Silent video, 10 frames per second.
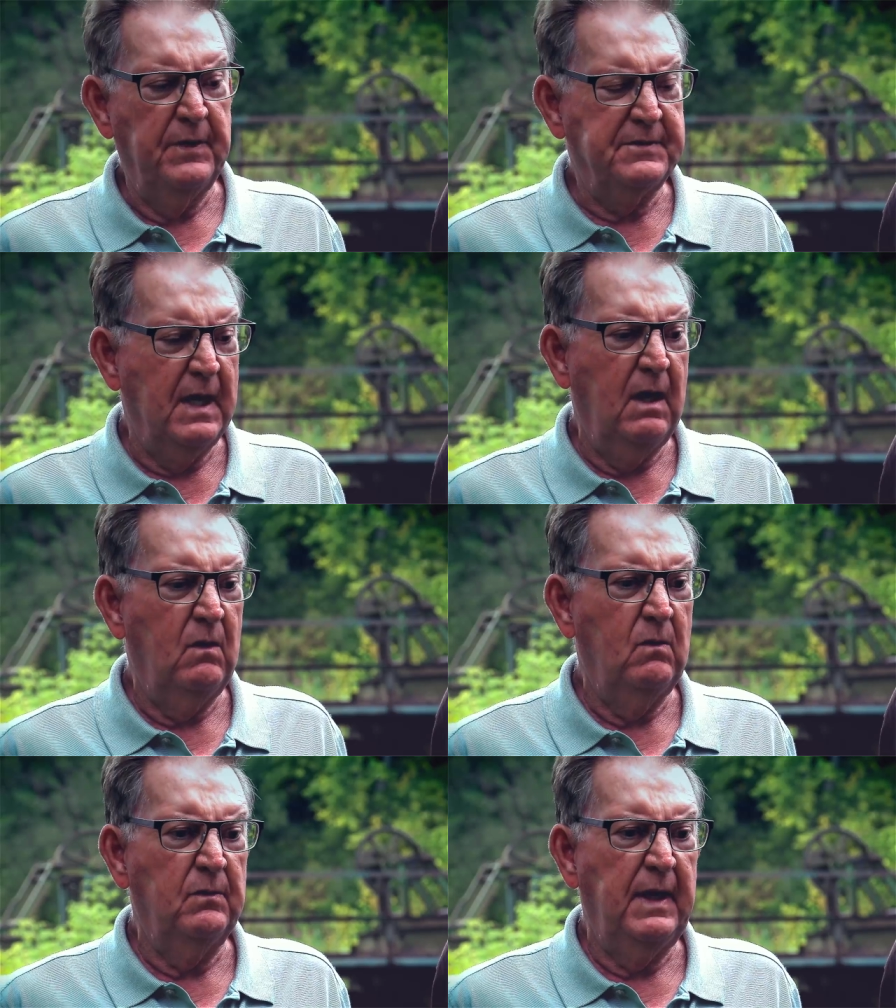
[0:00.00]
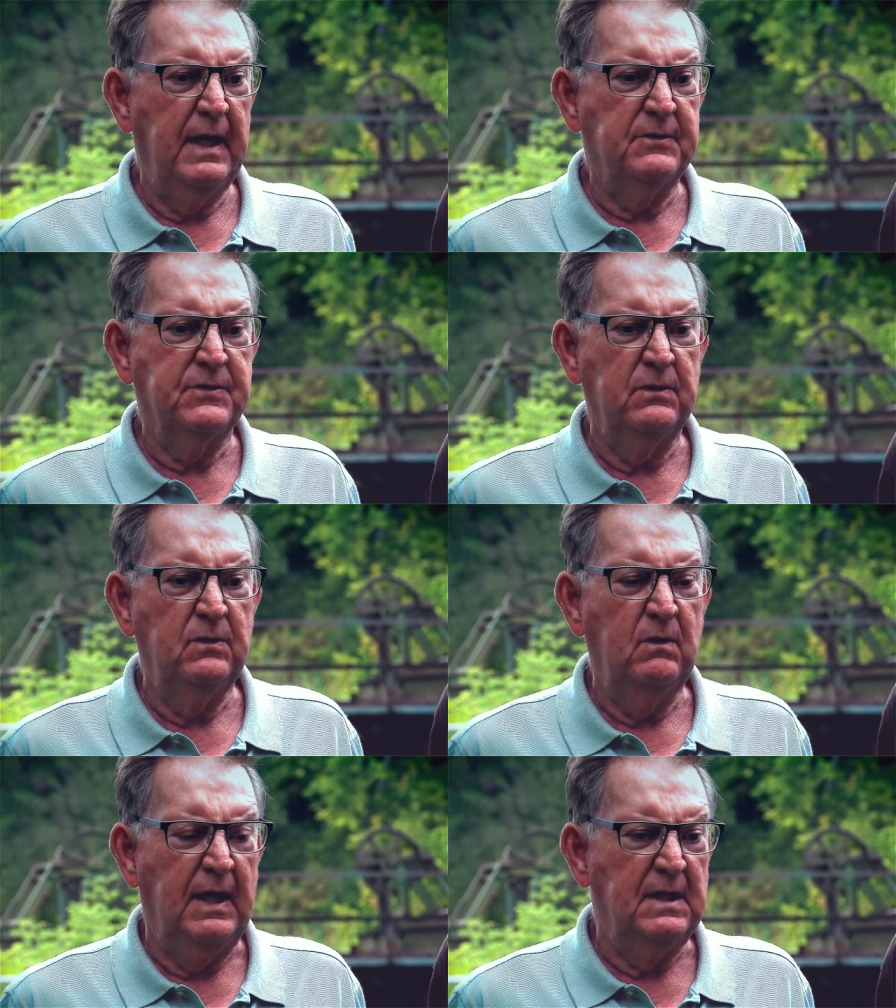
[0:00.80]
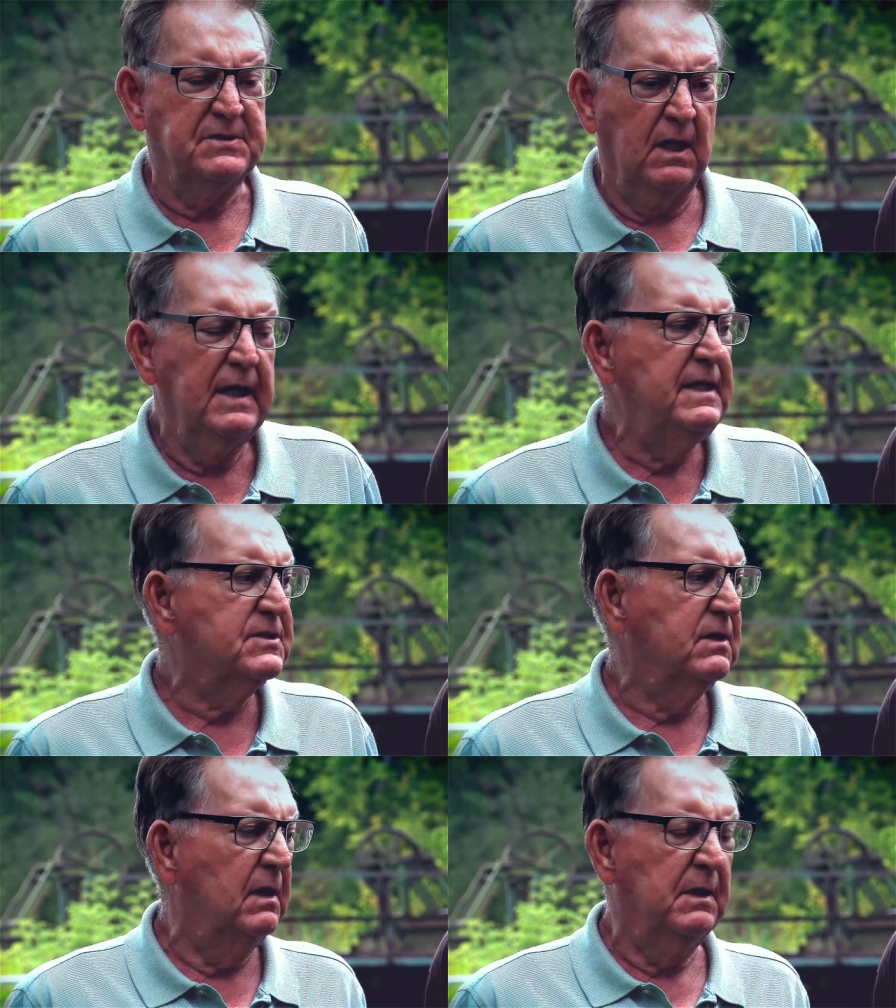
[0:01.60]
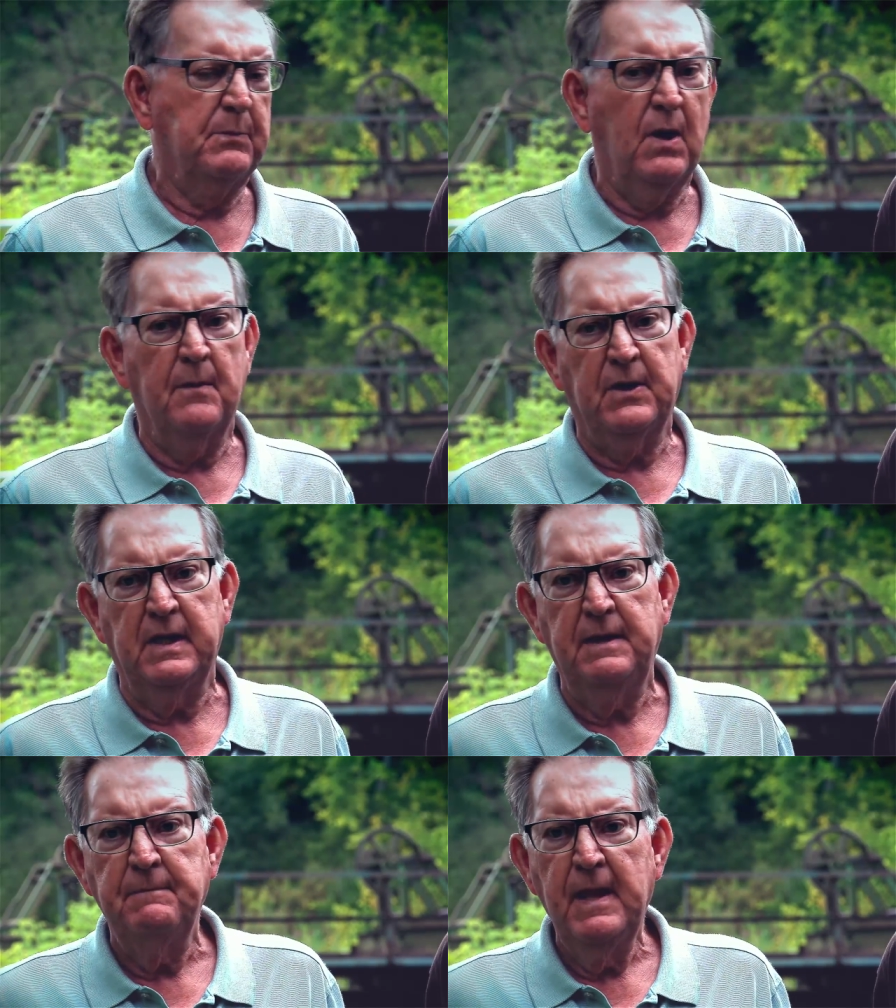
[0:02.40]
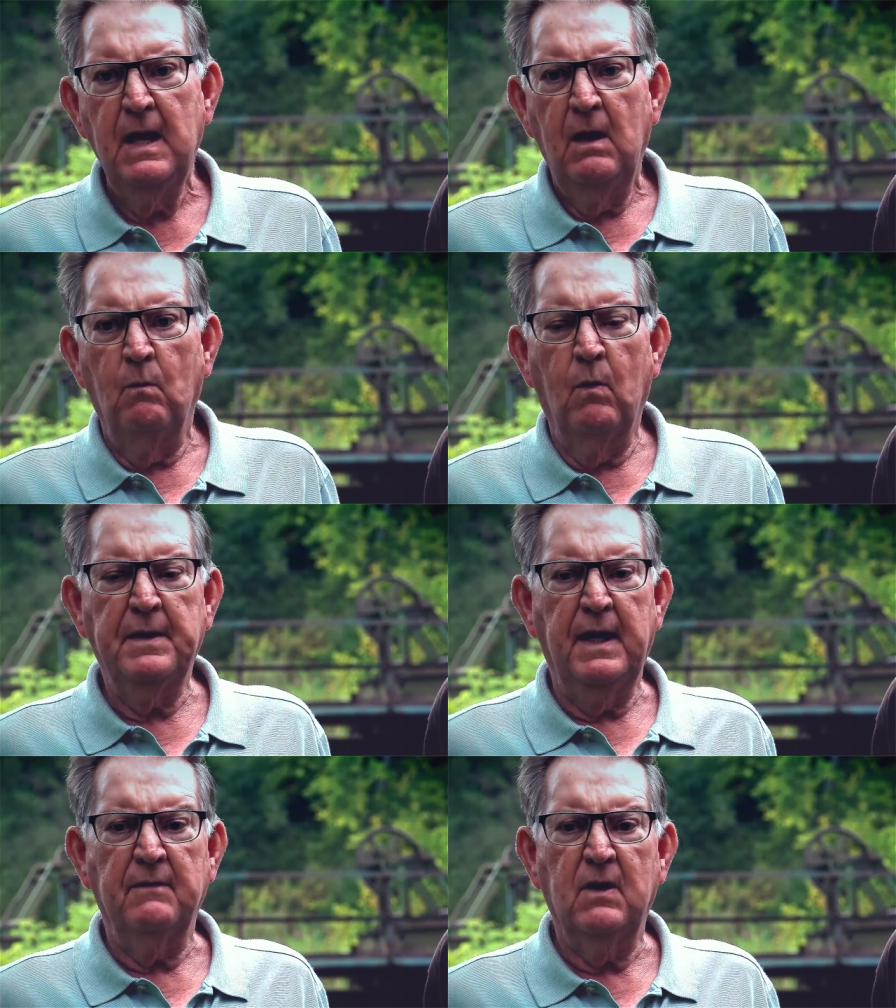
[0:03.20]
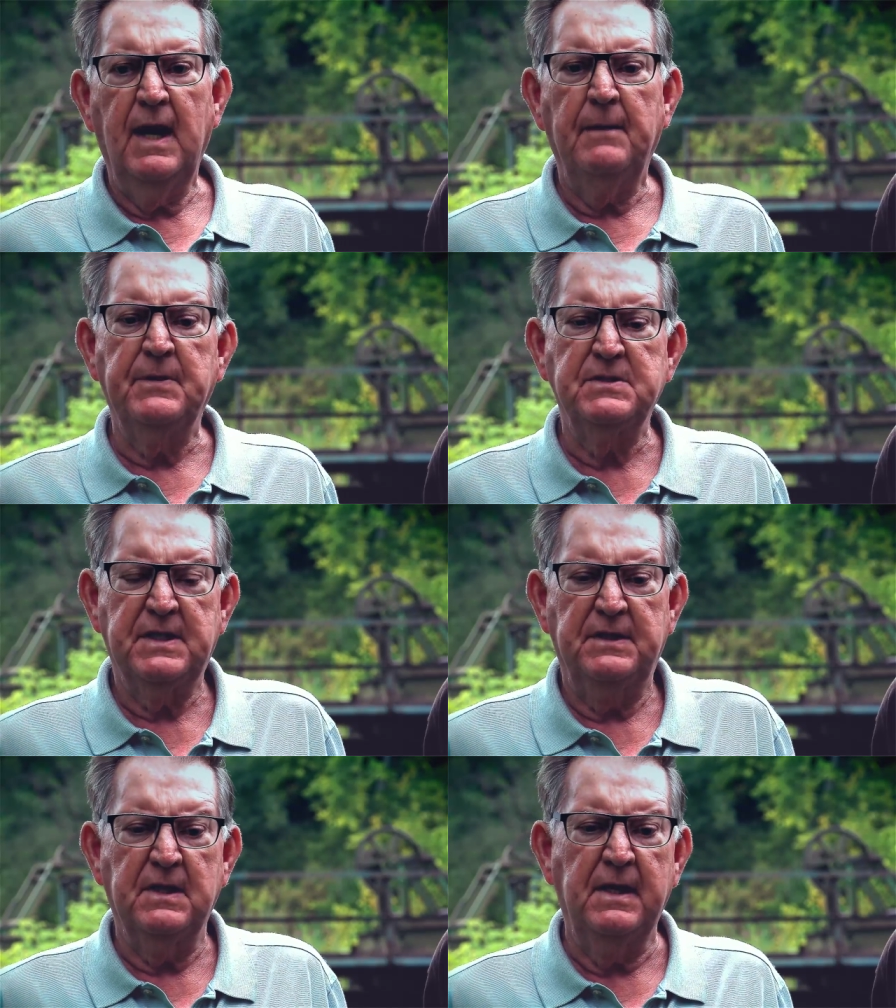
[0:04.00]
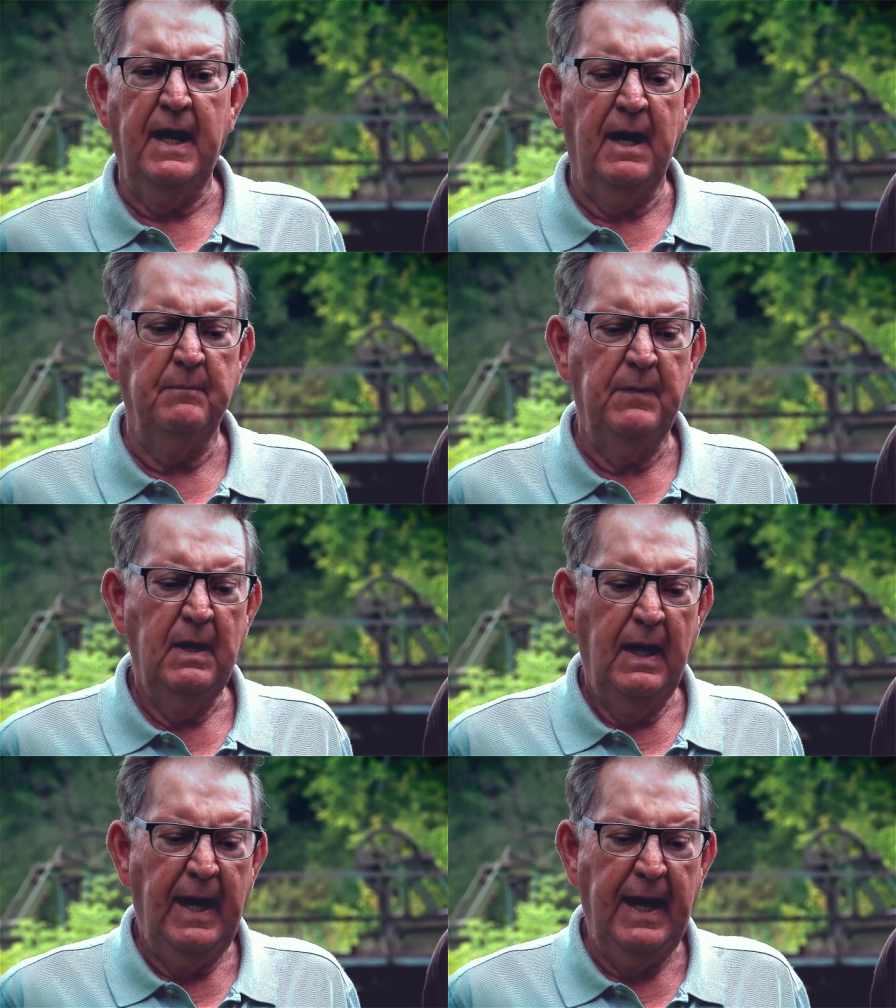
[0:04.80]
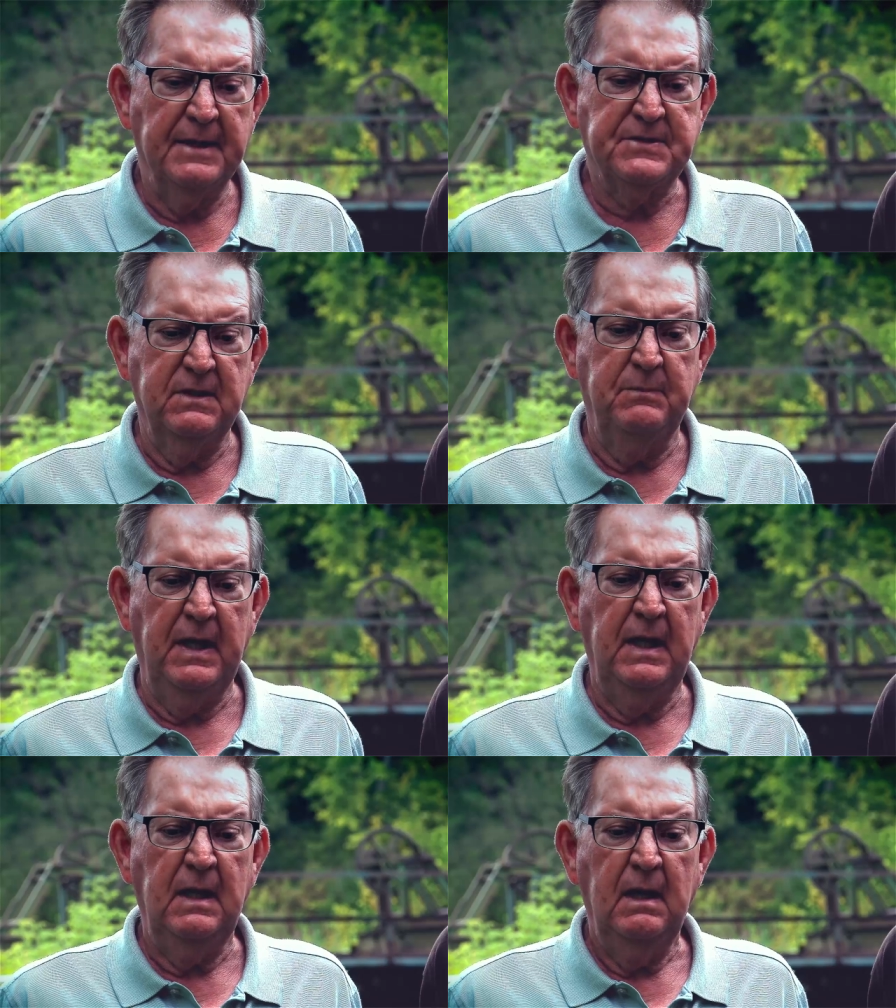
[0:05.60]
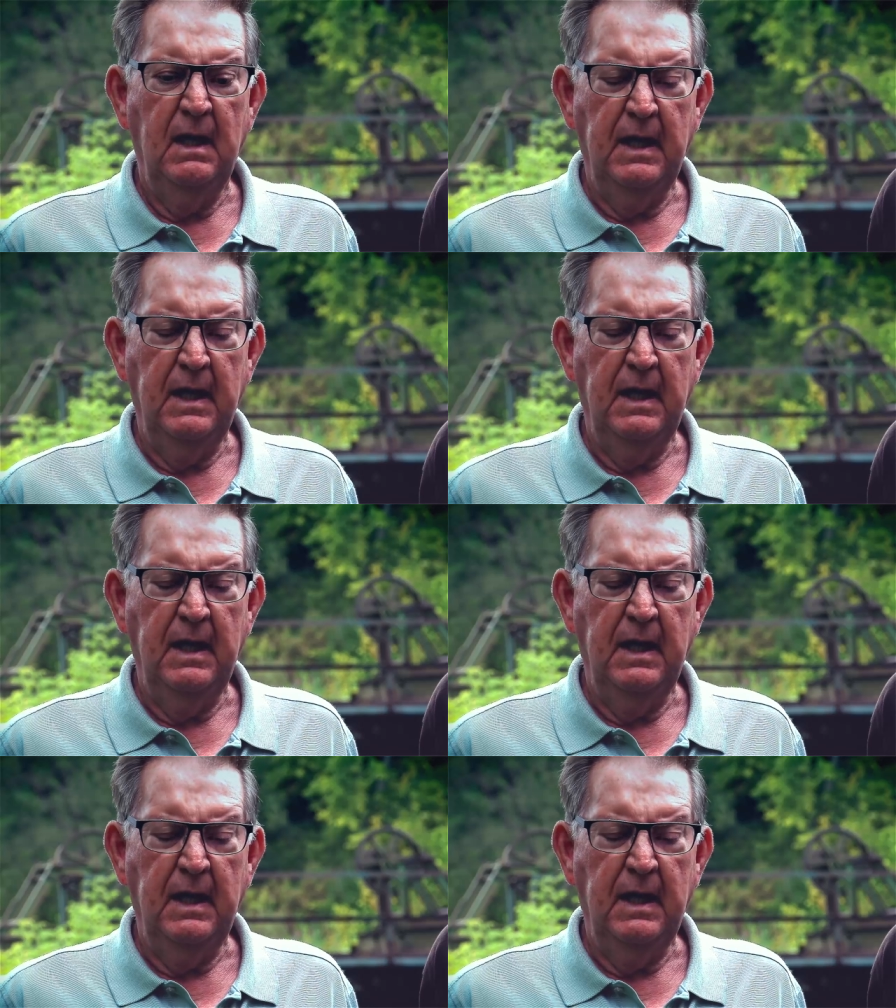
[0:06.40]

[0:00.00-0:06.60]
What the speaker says: the town has a lease on the property, whatever happens at the dam has to be